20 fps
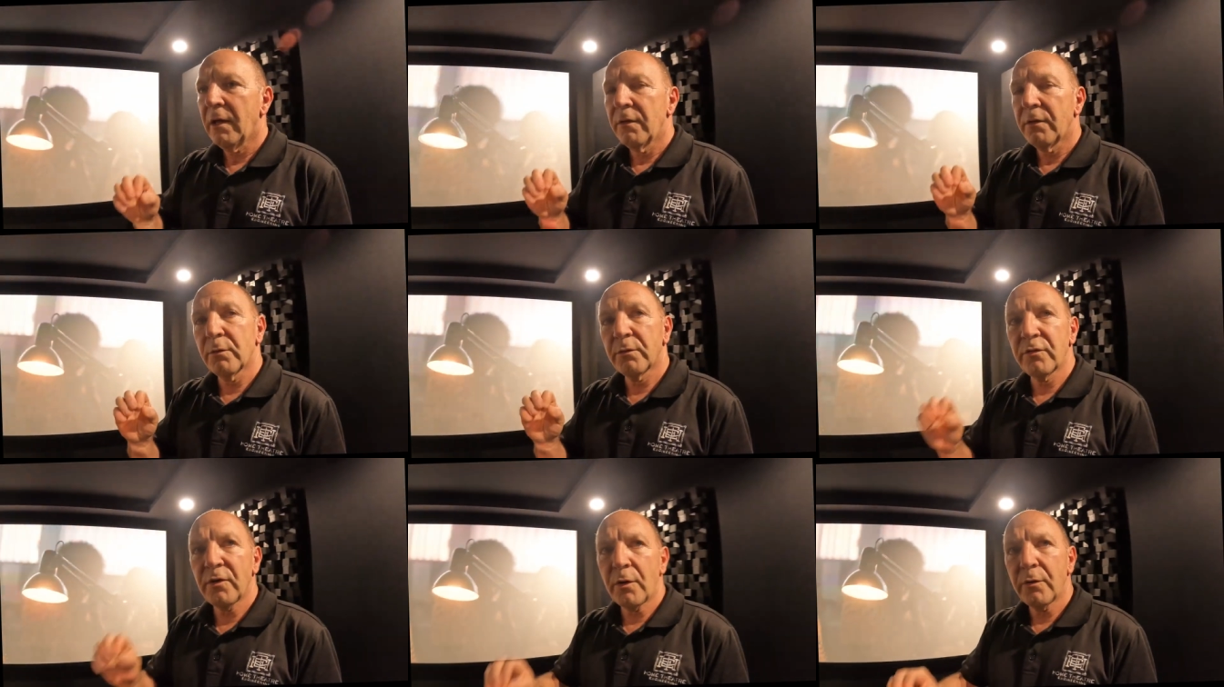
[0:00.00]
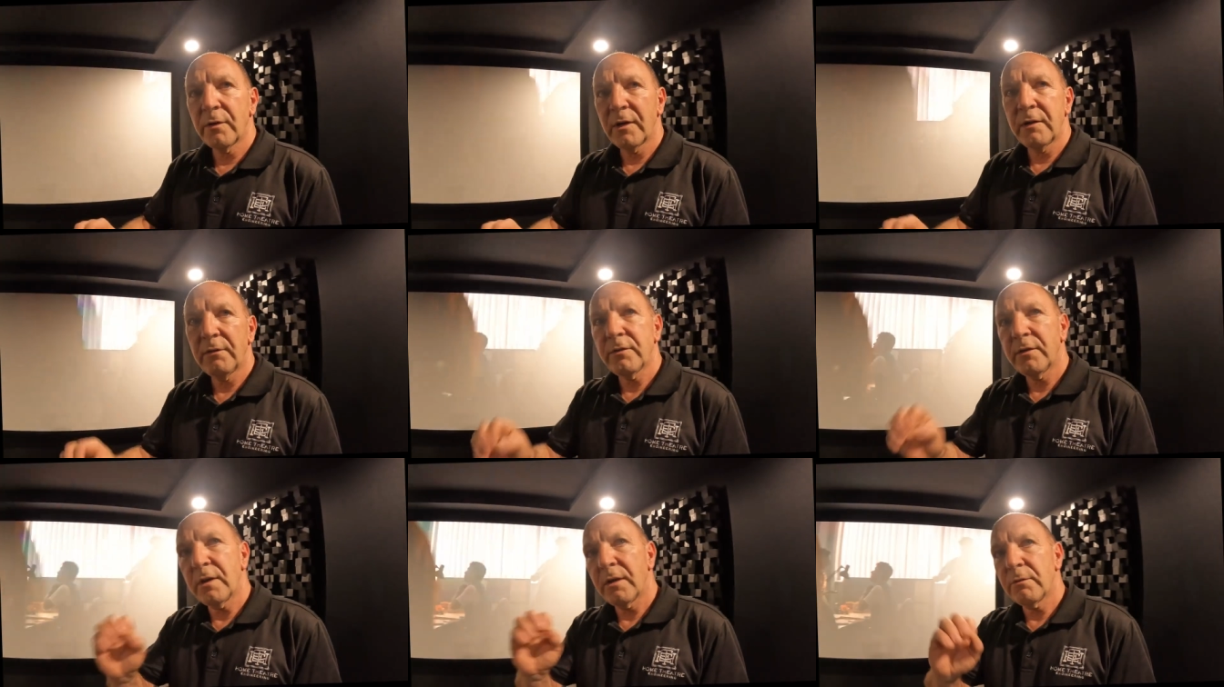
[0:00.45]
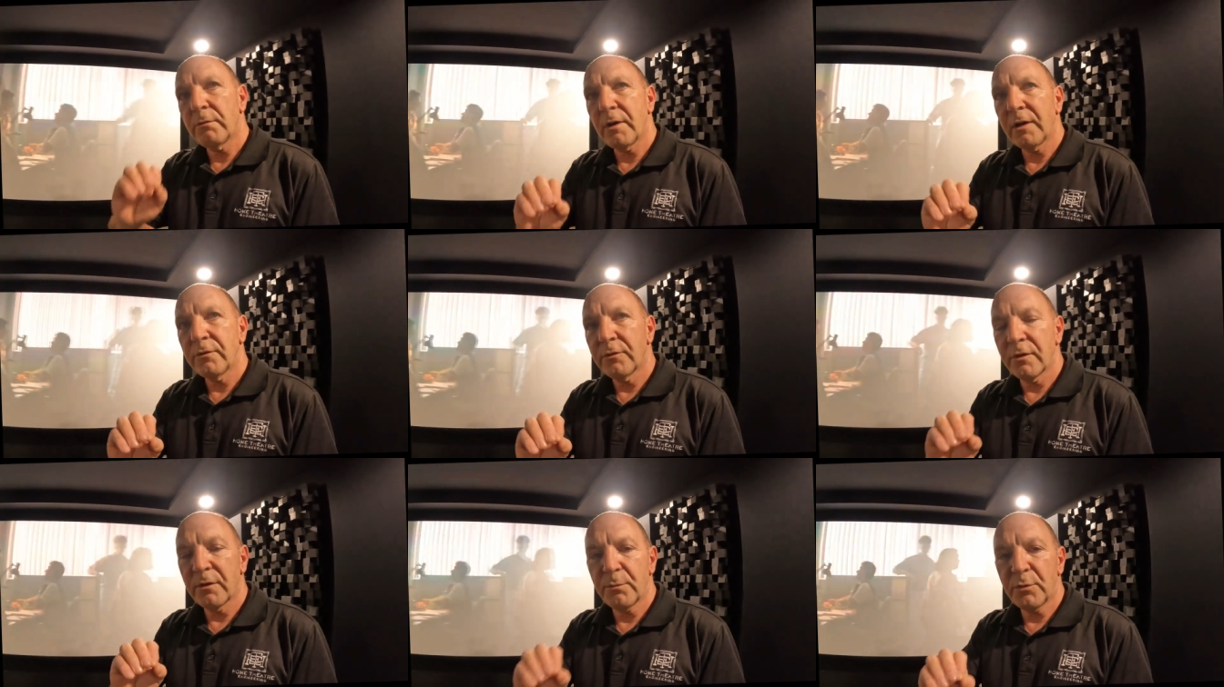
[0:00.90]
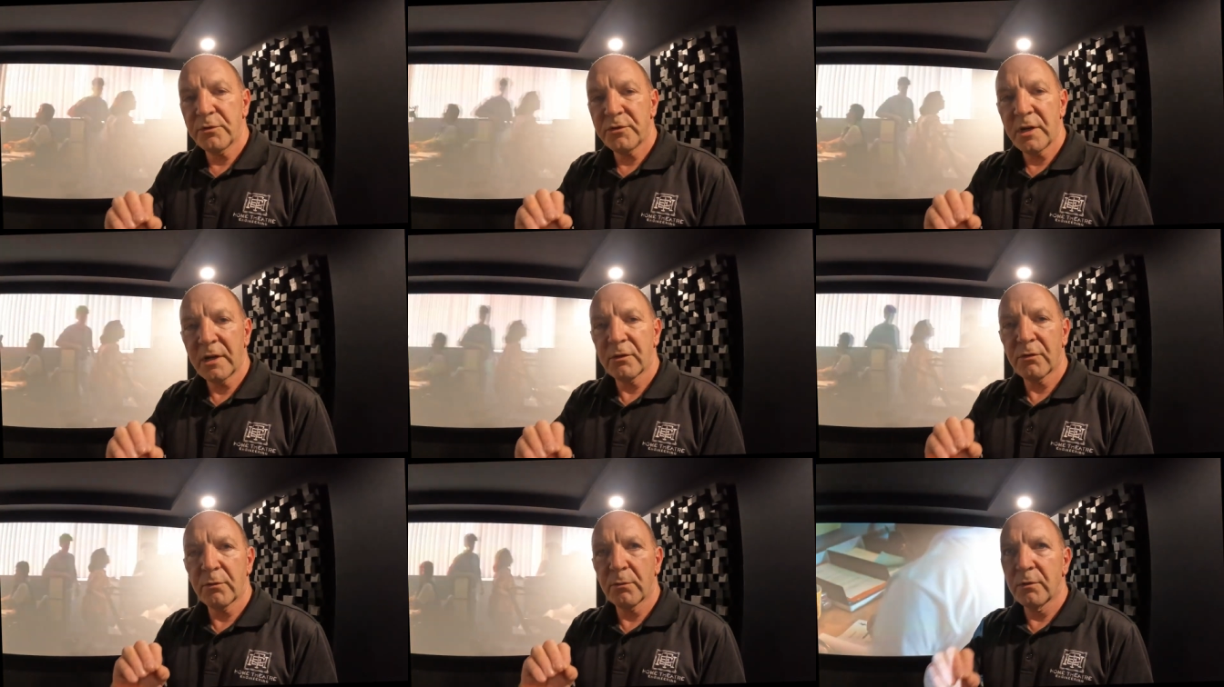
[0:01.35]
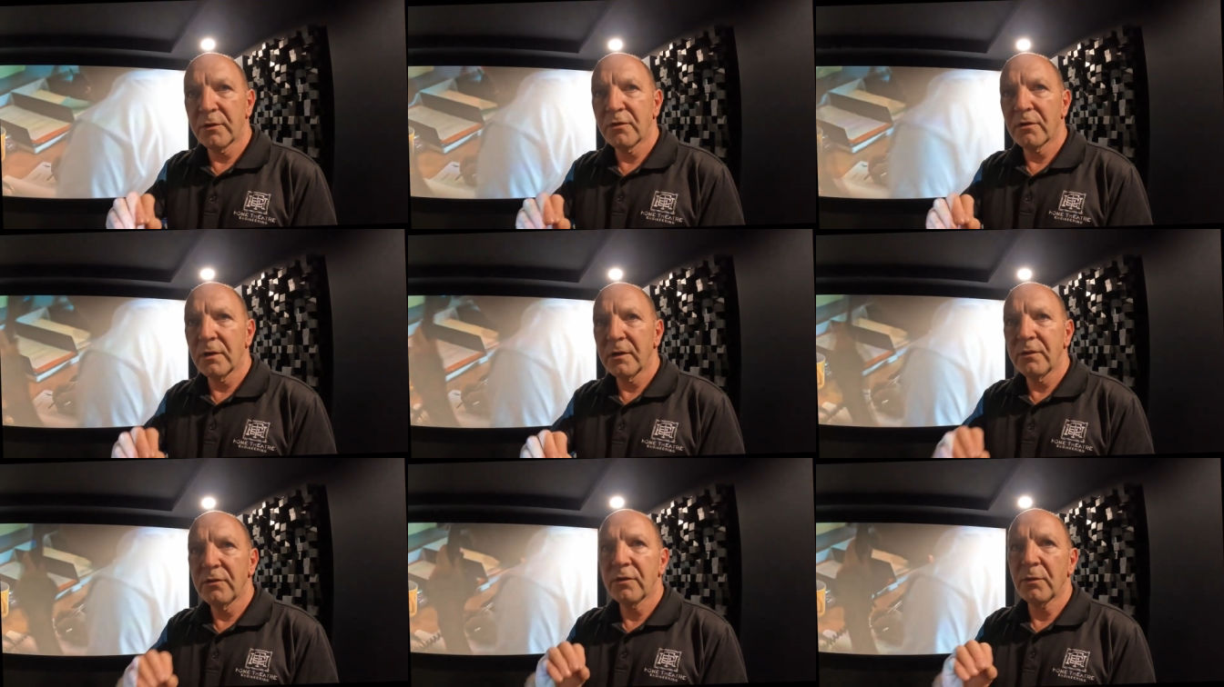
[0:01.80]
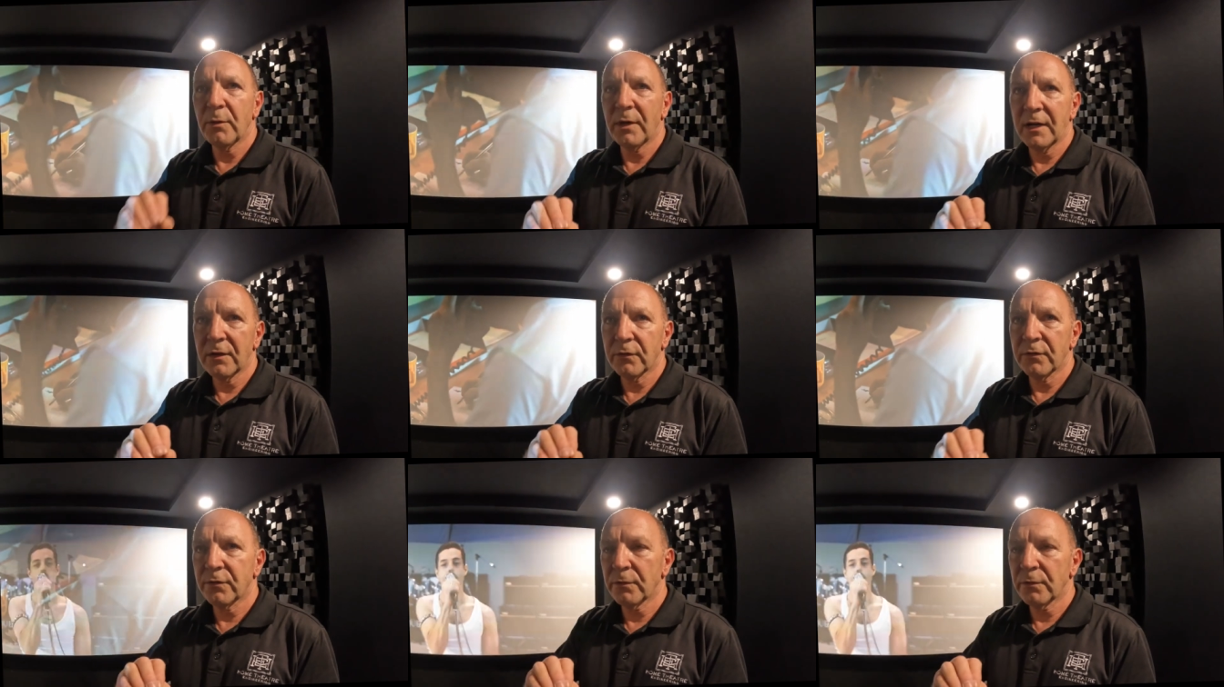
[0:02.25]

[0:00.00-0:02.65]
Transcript: There was no Ethernet run to the projector originally, so we had to